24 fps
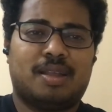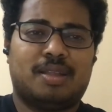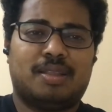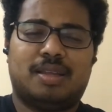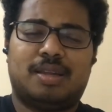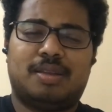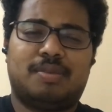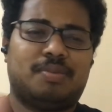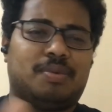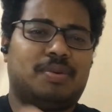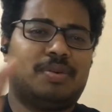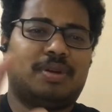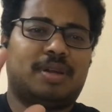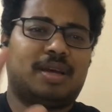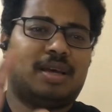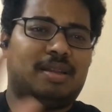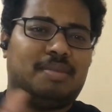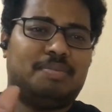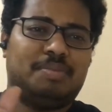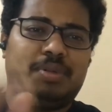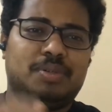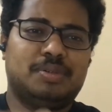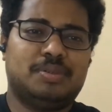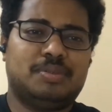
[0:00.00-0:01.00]
That won't
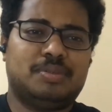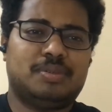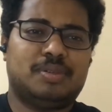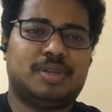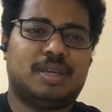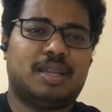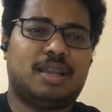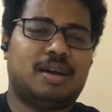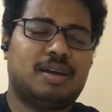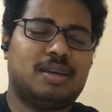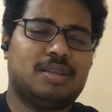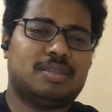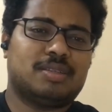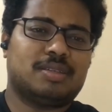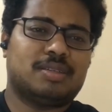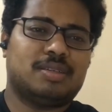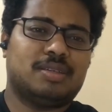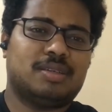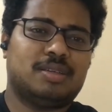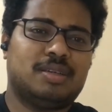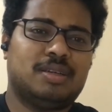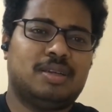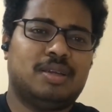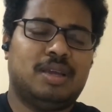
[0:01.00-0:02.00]
help you a lot.
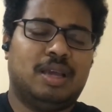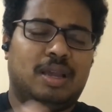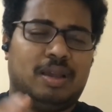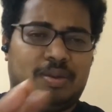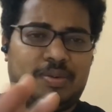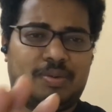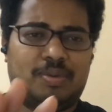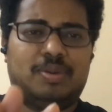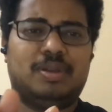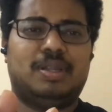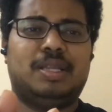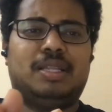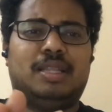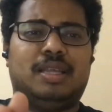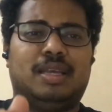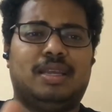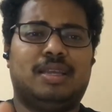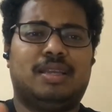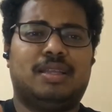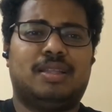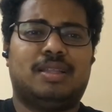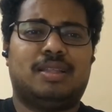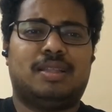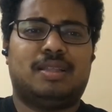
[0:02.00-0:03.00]
Only
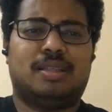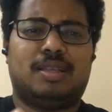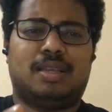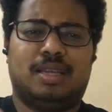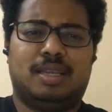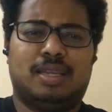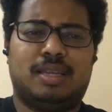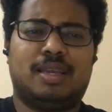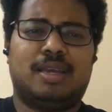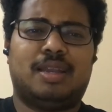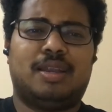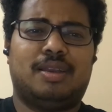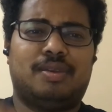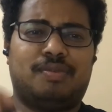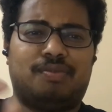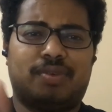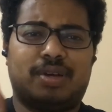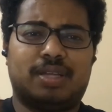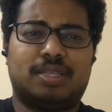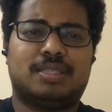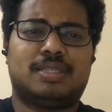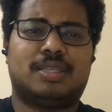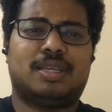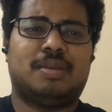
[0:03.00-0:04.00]
thing, inherent,
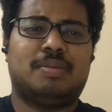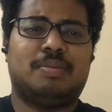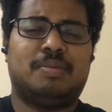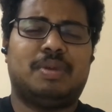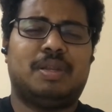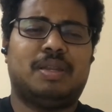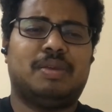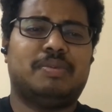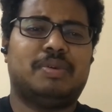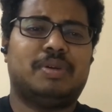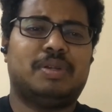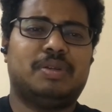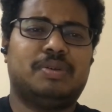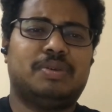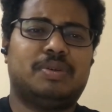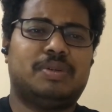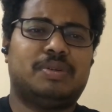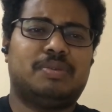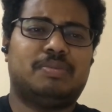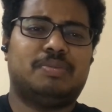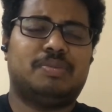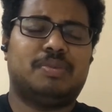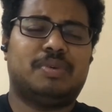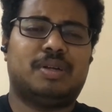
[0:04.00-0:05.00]
first time whenever you
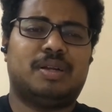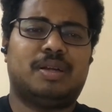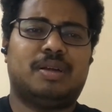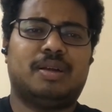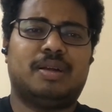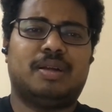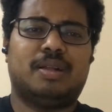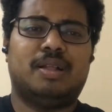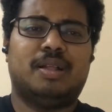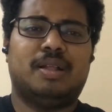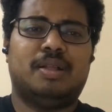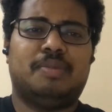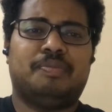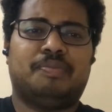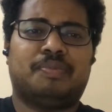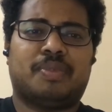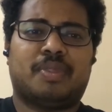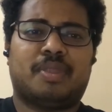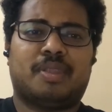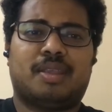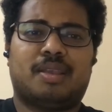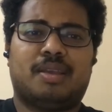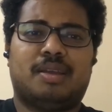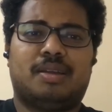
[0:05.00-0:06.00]
are
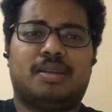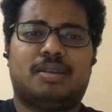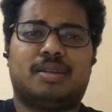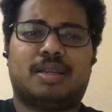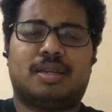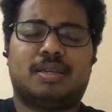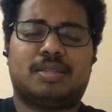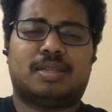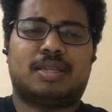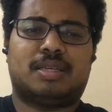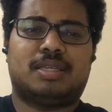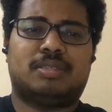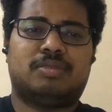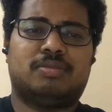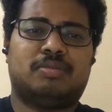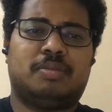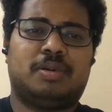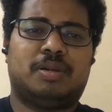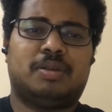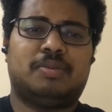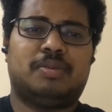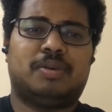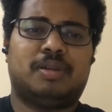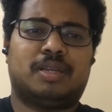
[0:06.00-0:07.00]
your
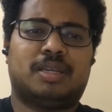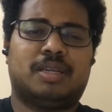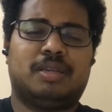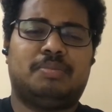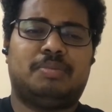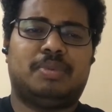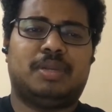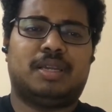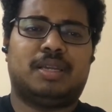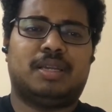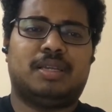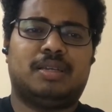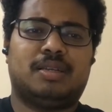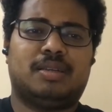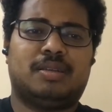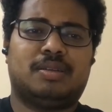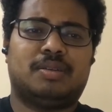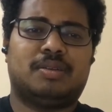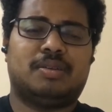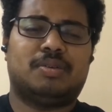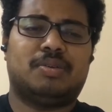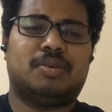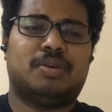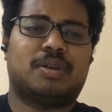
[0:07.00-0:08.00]
transformer, you are keeping
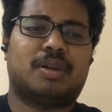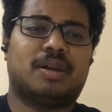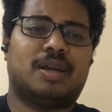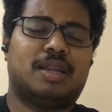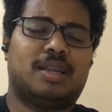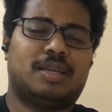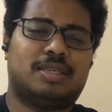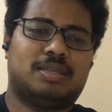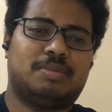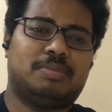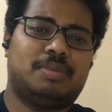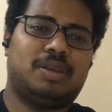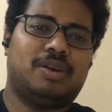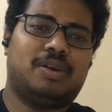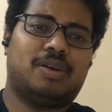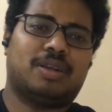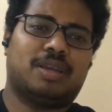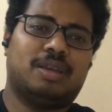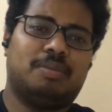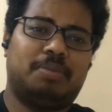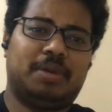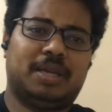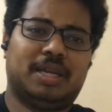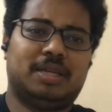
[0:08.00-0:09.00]
core coil assembly, you are
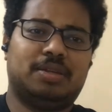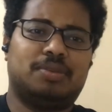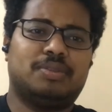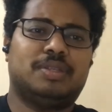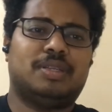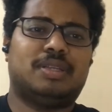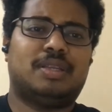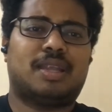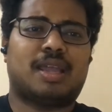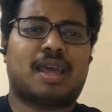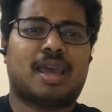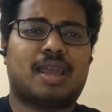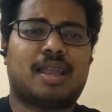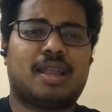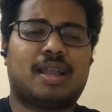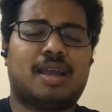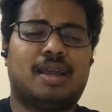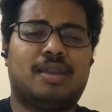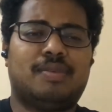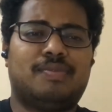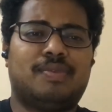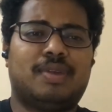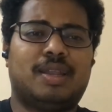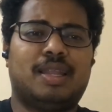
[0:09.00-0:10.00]
keeping into the tank
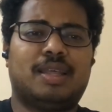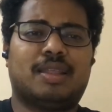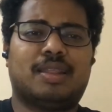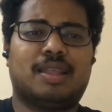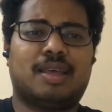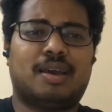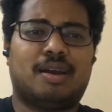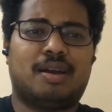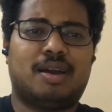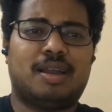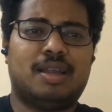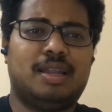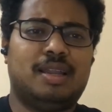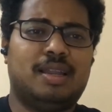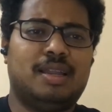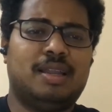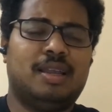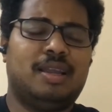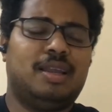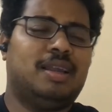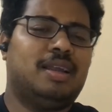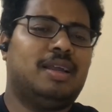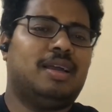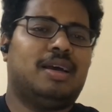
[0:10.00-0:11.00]
and filling the oil.
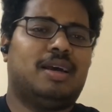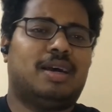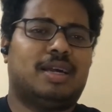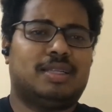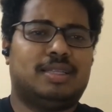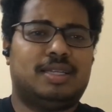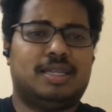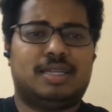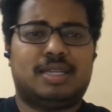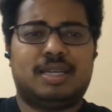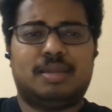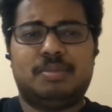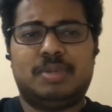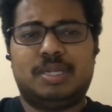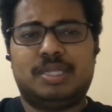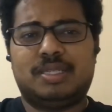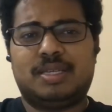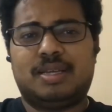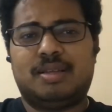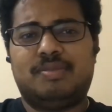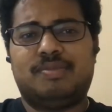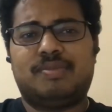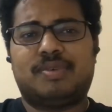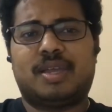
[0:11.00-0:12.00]
At that time
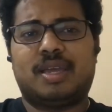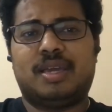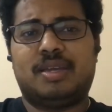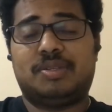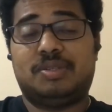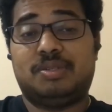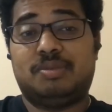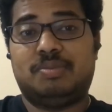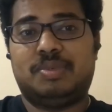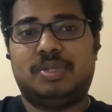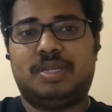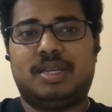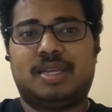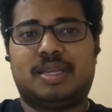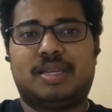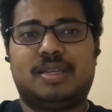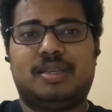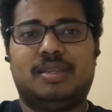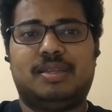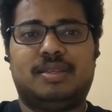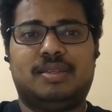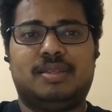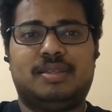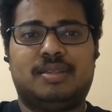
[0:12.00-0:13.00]
itself, care should be
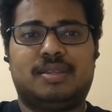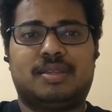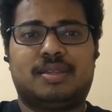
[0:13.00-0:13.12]
taken.